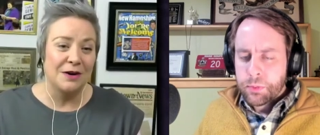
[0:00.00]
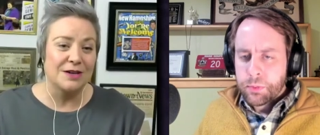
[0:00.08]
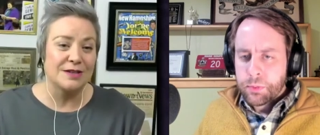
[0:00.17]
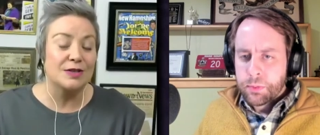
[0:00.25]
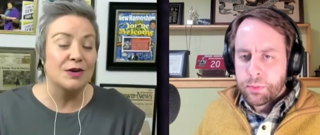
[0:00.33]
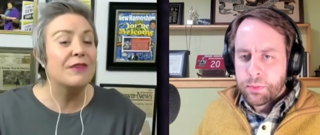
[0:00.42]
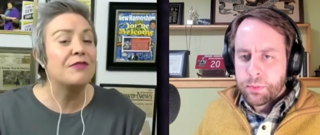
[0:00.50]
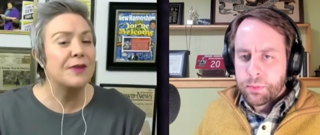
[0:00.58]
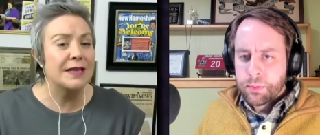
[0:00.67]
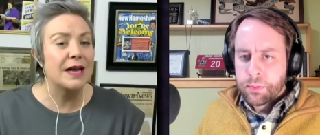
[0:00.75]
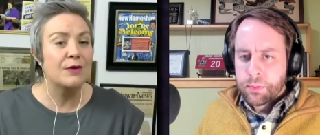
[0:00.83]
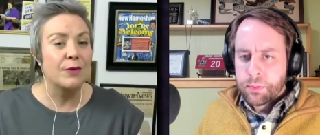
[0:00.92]
Speaker 1: heart. So I
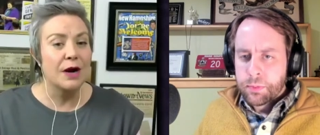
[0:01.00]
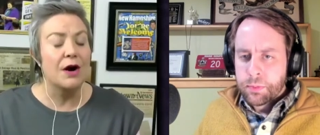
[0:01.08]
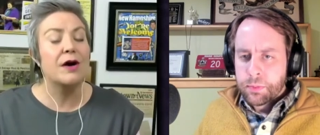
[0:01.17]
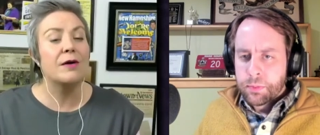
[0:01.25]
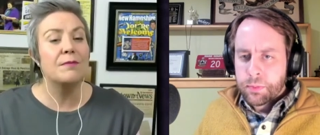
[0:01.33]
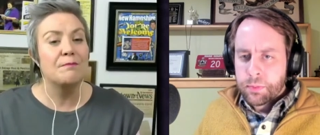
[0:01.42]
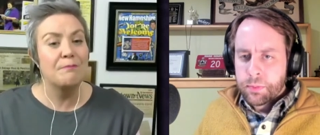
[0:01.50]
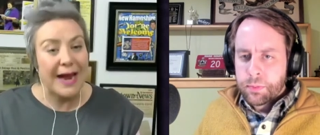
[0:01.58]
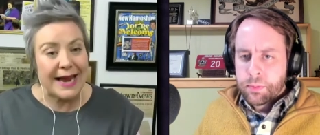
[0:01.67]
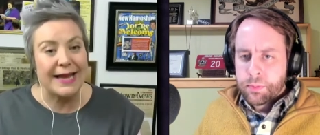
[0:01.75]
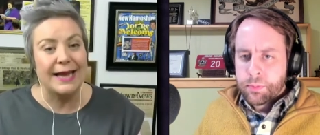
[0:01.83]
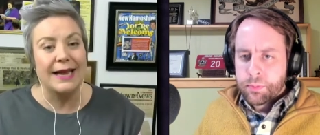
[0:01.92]
feel like we are
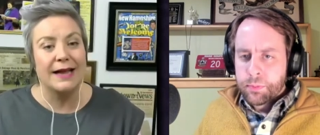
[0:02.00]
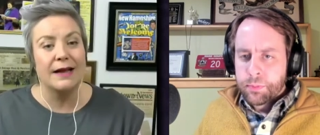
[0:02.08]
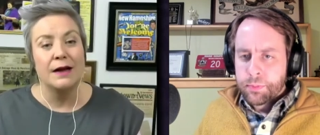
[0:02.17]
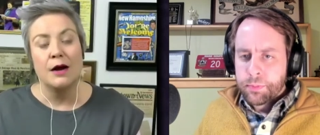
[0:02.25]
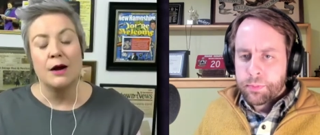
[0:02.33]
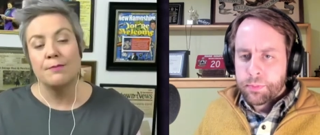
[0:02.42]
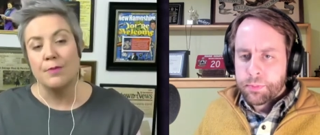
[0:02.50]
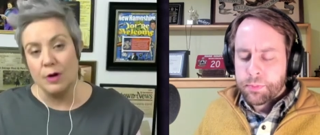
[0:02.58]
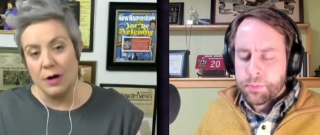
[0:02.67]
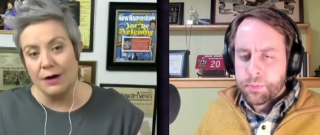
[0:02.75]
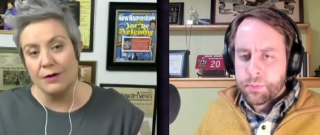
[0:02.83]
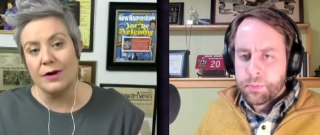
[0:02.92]
making
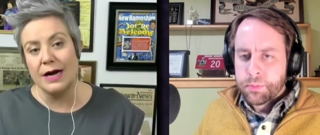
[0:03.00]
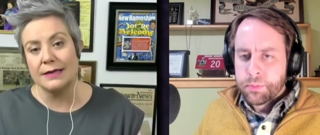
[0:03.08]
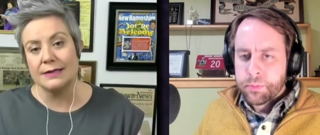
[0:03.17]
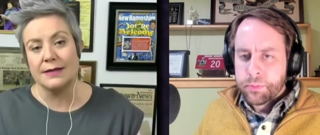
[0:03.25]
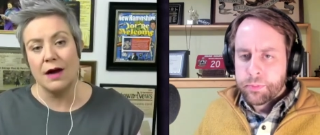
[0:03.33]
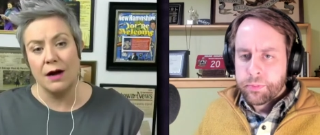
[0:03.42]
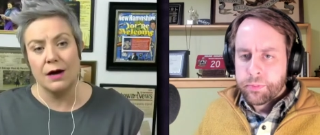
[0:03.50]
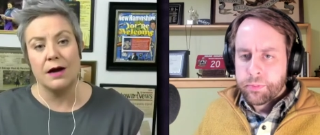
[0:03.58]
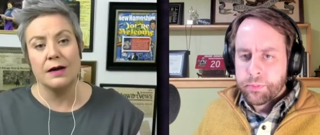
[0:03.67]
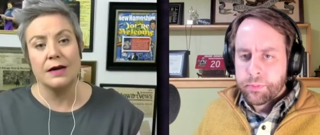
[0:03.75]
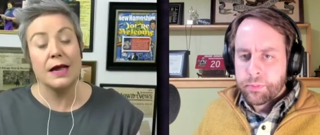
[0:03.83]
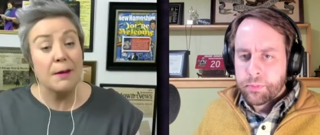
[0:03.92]
progress
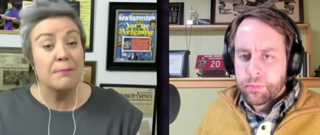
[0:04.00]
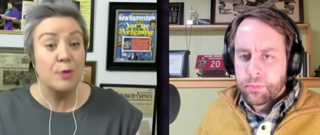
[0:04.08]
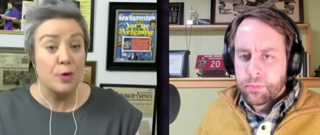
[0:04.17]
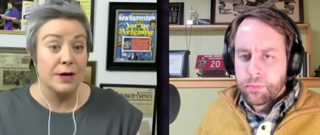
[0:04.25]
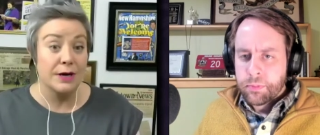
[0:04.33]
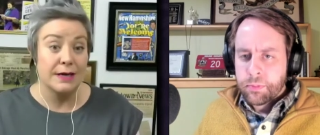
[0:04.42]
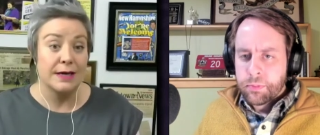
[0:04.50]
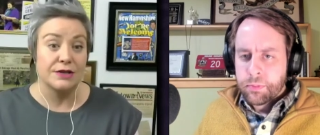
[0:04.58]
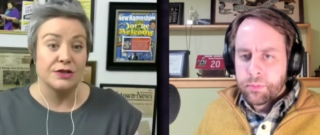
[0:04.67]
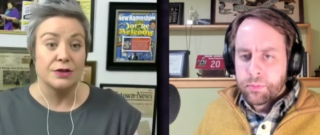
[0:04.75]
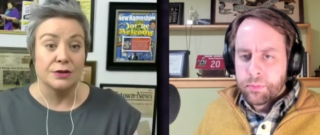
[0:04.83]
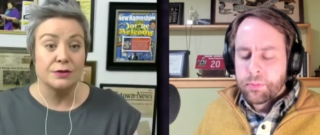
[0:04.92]
on important
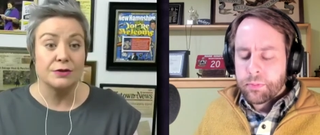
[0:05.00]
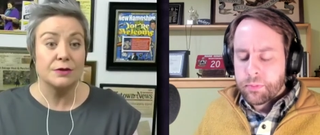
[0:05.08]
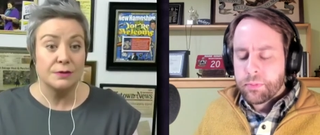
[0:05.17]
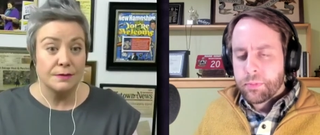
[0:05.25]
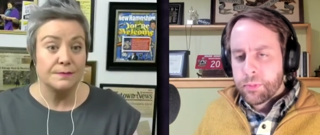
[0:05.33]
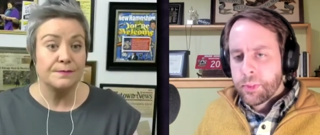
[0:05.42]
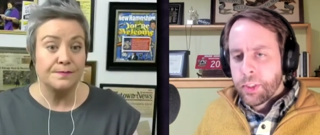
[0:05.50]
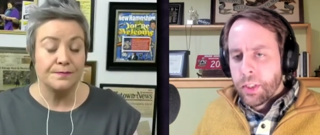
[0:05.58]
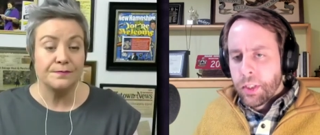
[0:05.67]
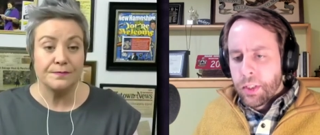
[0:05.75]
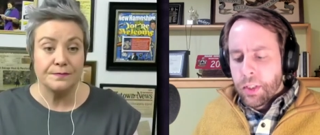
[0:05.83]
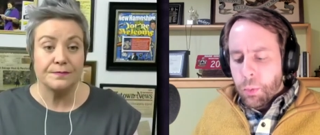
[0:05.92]
issues.
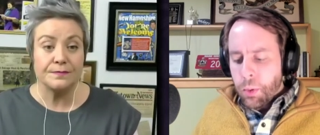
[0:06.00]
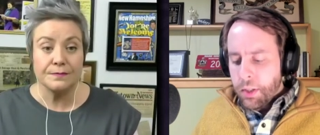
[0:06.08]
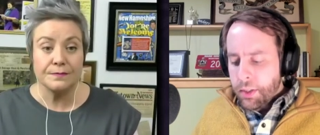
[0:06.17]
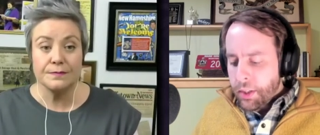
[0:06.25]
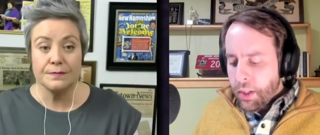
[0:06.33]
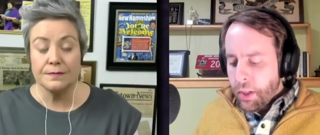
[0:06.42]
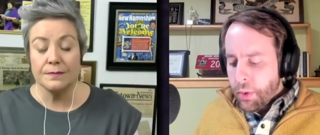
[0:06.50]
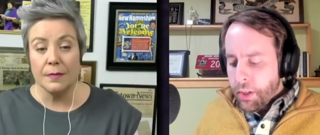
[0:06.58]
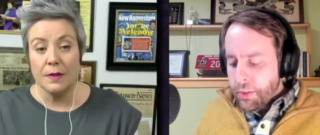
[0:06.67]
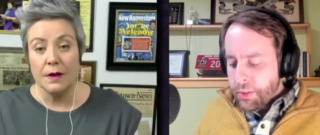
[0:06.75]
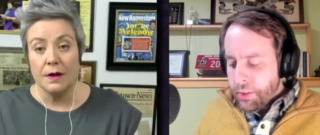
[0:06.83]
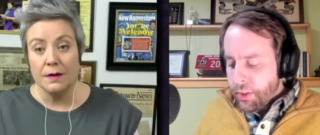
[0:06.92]
Speaker 2: Well, you know,
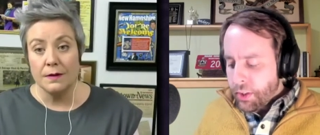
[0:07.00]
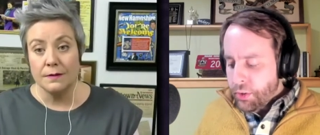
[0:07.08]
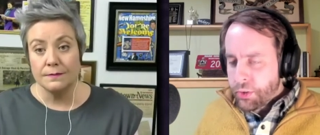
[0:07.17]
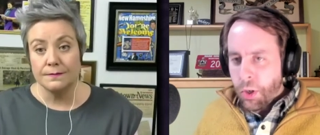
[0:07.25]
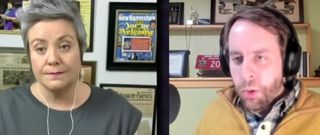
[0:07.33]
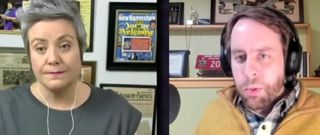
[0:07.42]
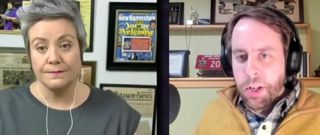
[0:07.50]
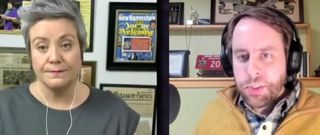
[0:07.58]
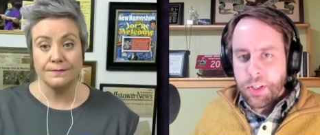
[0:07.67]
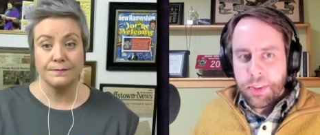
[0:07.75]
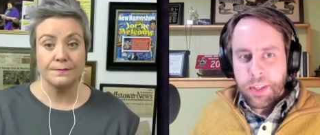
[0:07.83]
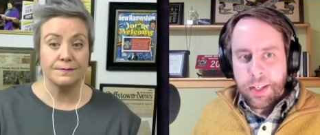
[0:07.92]
there's there's so much
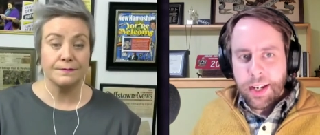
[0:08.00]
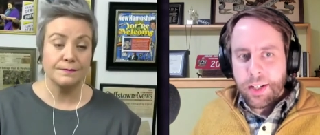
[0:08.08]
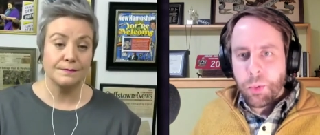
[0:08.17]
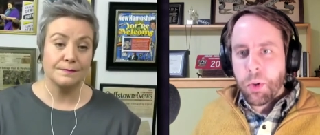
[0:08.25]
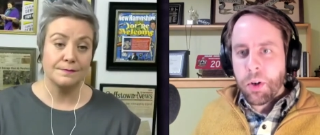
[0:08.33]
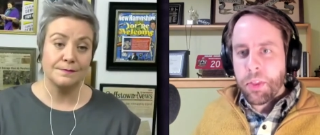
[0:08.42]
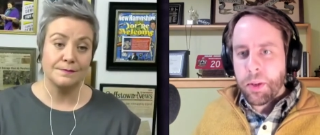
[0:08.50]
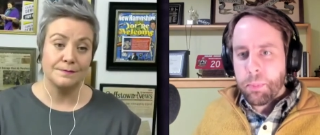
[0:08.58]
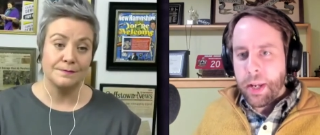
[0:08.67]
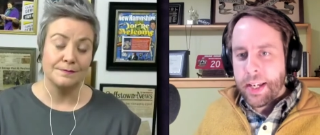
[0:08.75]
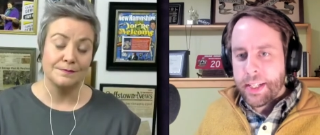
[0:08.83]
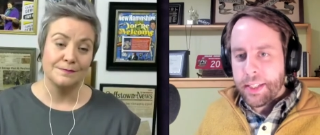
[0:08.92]
I think kind of worth
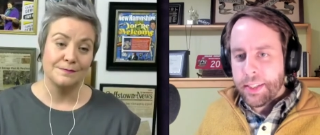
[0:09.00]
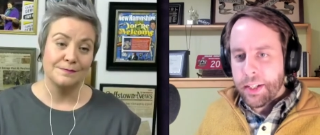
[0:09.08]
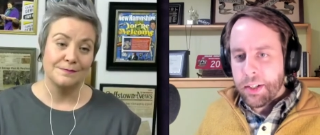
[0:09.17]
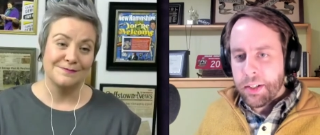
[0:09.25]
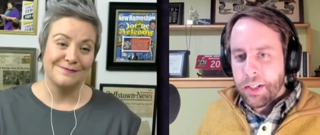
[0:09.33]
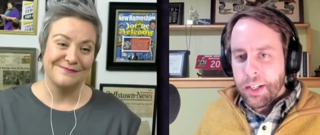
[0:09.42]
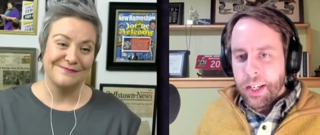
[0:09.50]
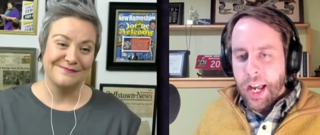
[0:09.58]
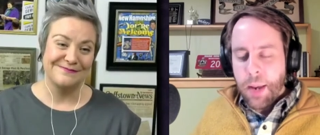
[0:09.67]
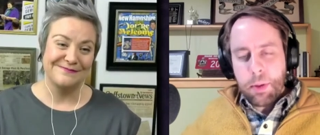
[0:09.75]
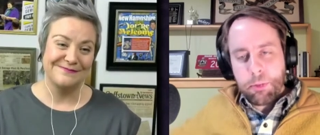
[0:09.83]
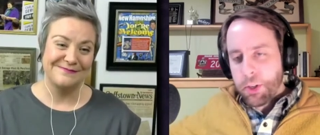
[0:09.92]
unpacking there.
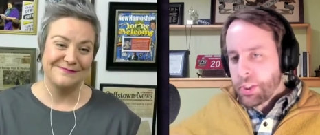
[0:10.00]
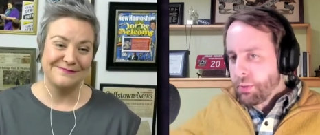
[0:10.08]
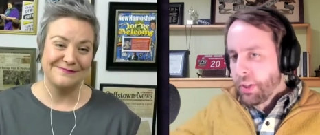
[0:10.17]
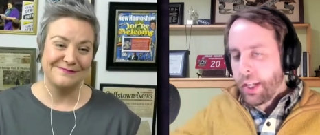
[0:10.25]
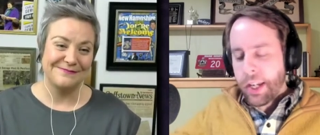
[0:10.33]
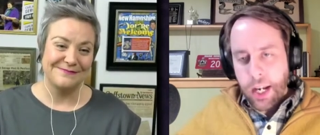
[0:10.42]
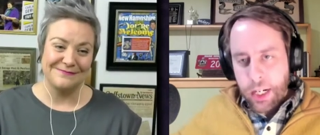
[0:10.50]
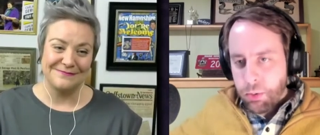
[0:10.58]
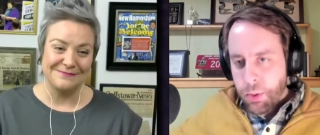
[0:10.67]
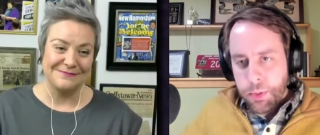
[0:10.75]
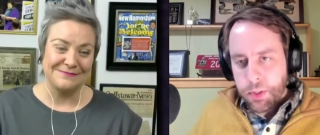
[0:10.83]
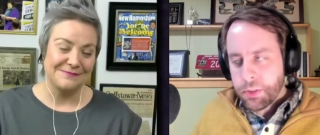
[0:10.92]
I mean, first of all, I, I,
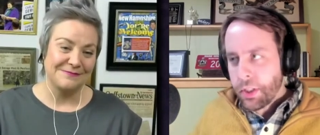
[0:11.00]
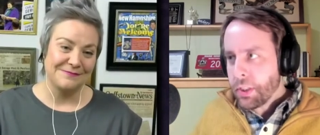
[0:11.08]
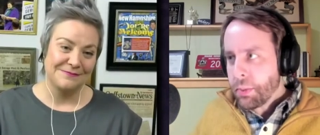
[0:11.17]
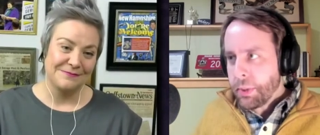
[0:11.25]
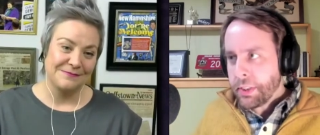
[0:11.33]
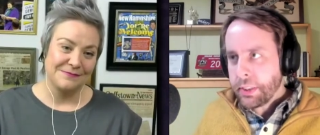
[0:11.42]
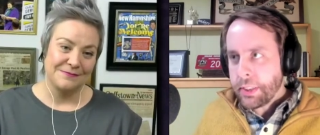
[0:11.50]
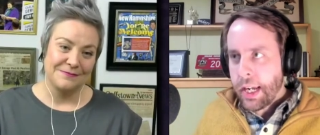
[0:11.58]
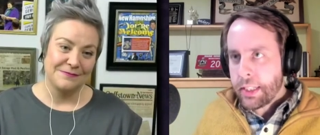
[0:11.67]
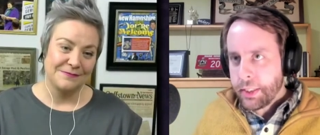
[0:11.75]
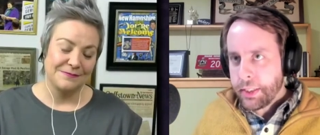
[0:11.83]
agree with your sentiments exactly